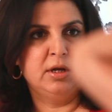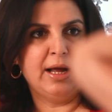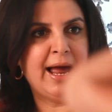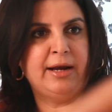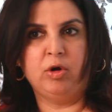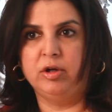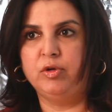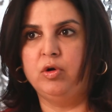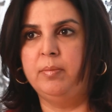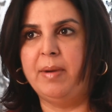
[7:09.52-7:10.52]
and
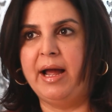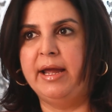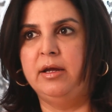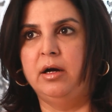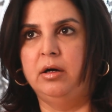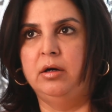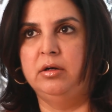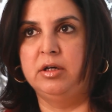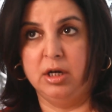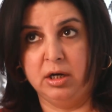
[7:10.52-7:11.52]
also by
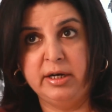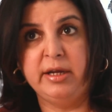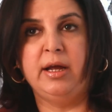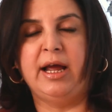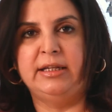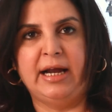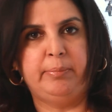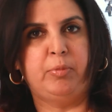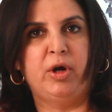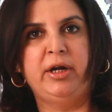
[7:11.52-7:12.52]
really at
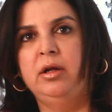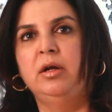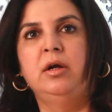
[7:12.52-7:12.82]
that point